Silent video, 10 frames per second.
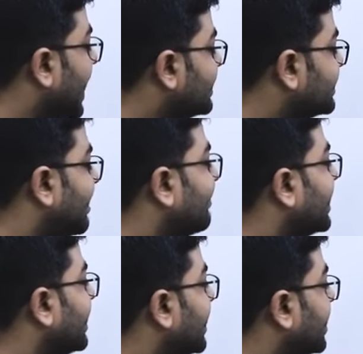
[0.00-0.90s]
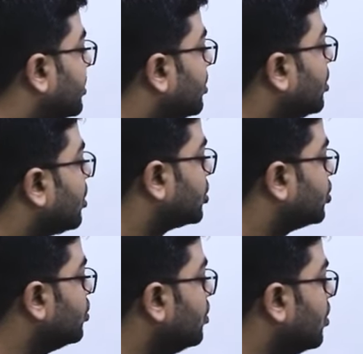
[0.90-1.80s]
and 7 and 8 or
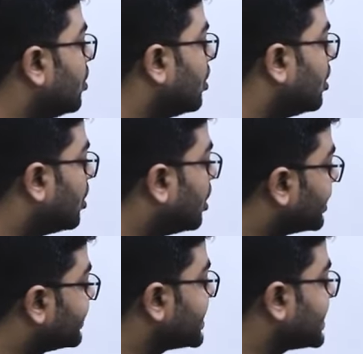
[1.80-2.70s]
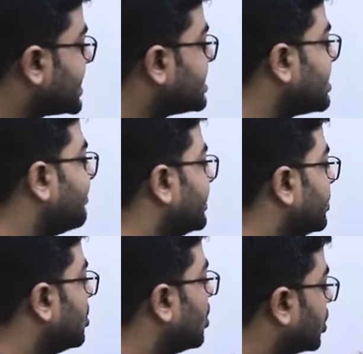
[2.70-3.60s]
2 or 6 and
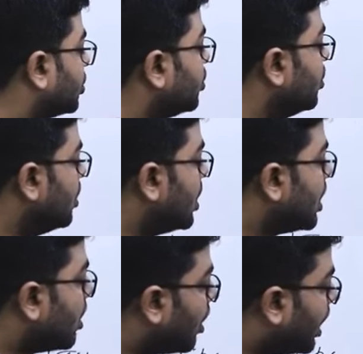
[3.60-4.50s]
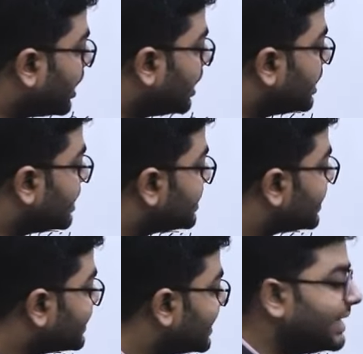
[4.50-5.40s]
7 or 2 or
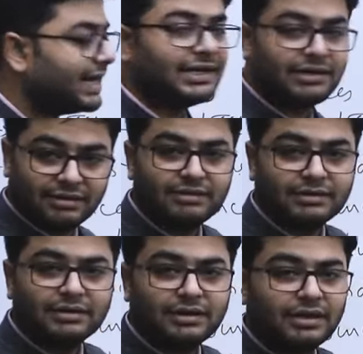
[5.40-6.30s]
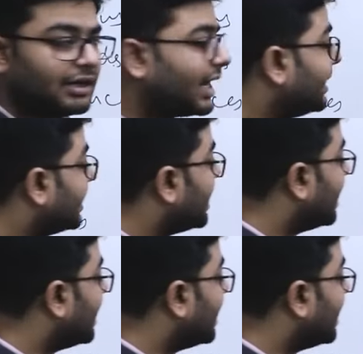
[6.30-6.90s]
6 and 8, right?